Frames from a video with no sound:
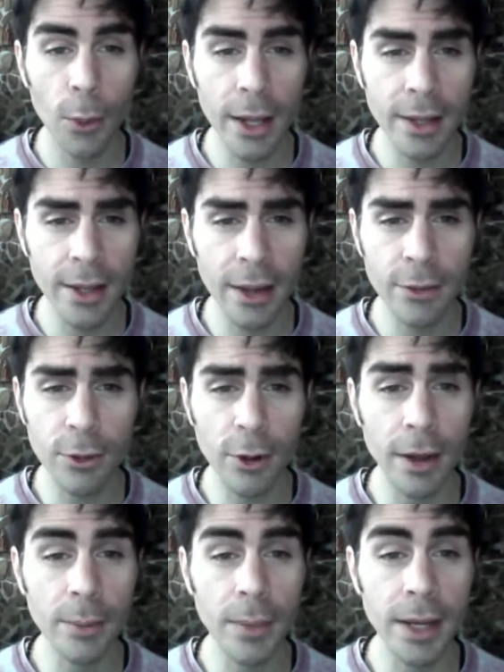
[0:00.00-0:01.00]
in
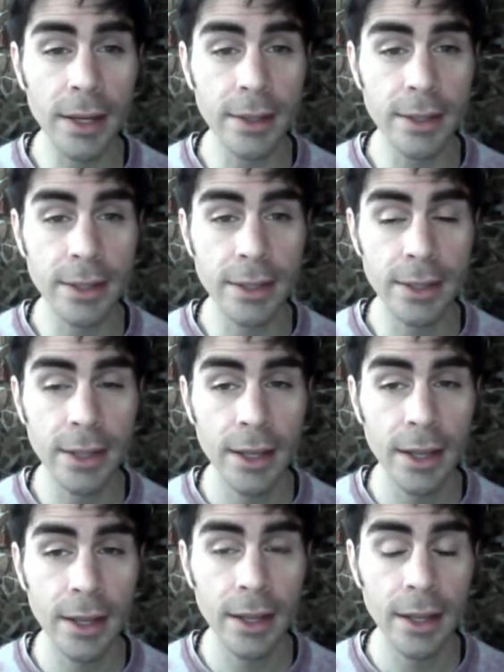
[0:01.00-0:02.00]
whatever I
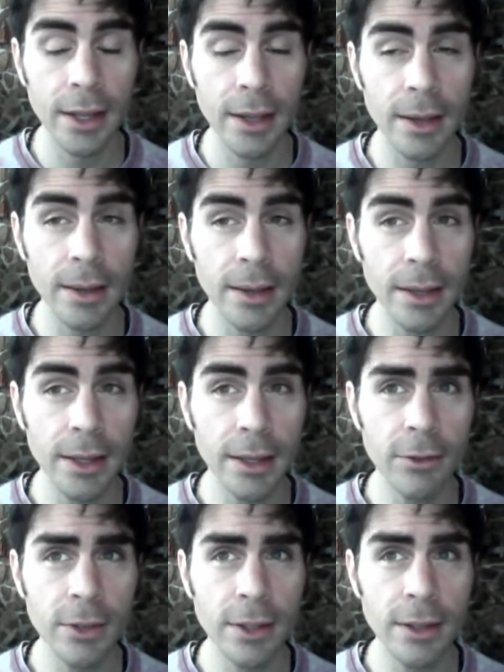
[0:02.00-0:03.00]
might
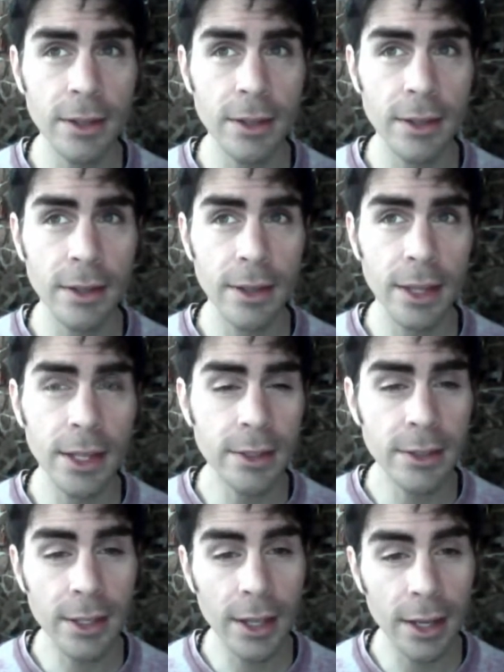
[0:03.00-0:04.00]

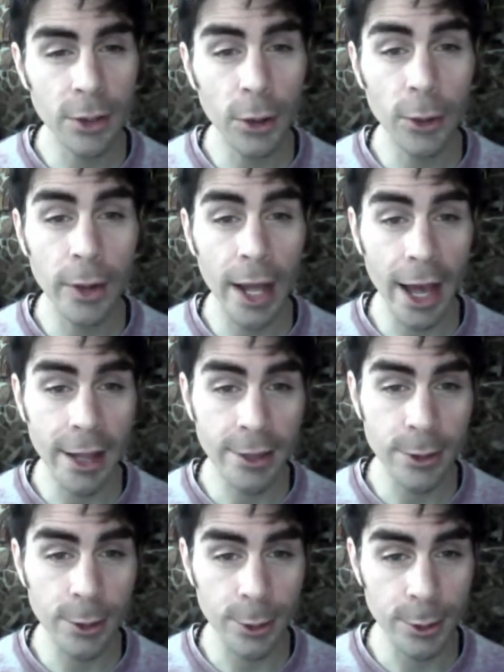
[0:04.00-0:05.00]
even things that I
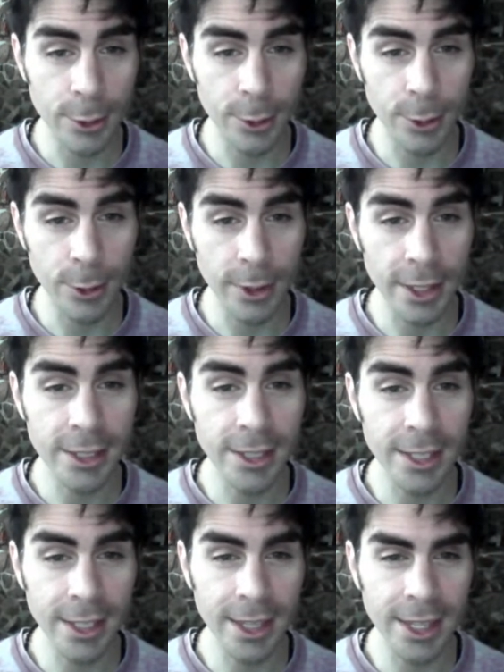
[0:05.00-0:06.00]
don't ask her
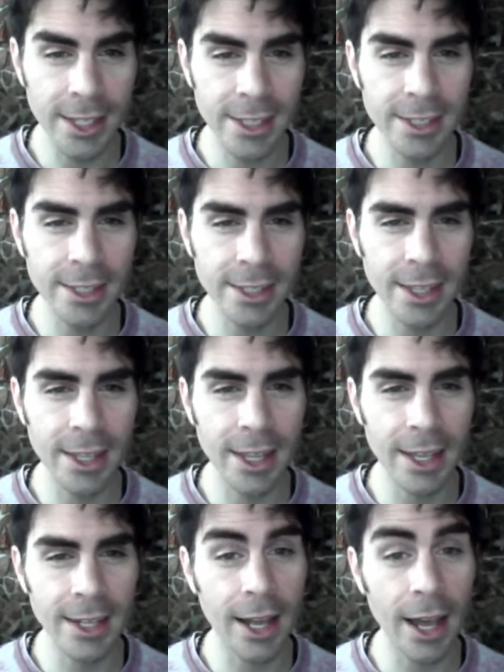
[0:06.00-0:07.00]
to, that she
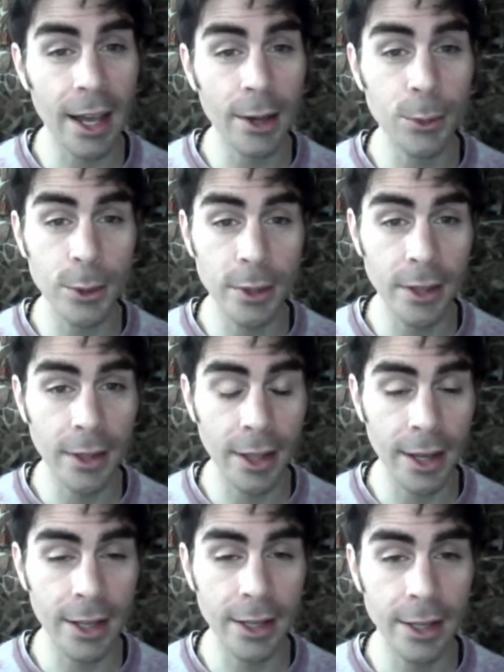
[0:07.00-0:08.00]
thinks that
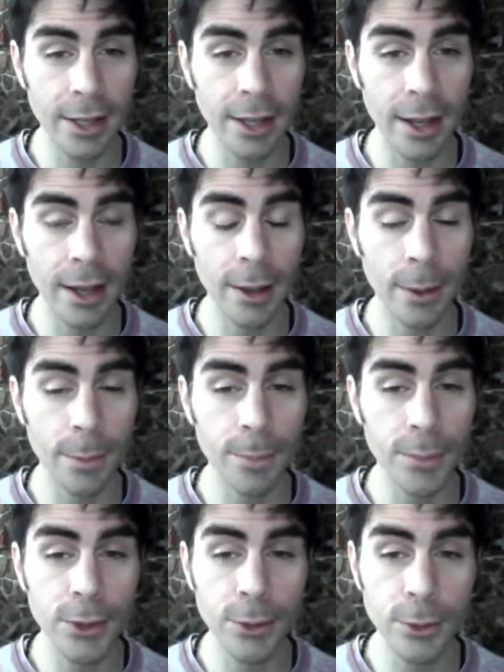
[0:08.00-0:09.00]
I would like
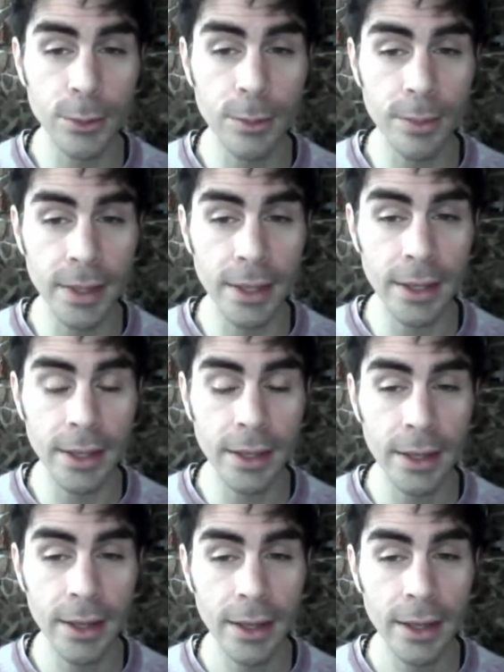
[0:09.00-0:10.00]
um,
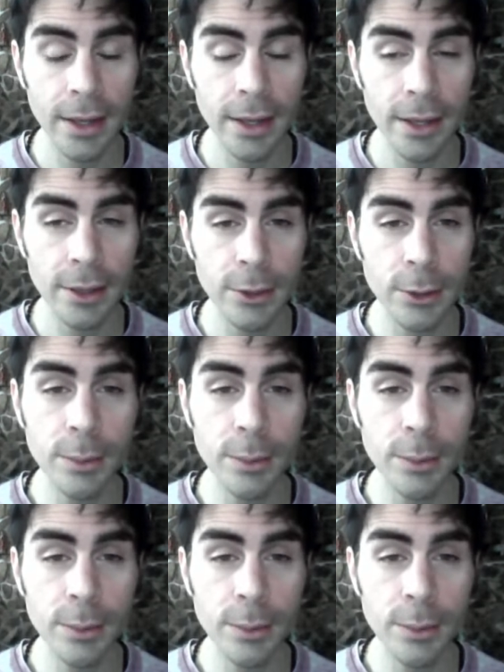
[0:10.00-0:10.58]
to be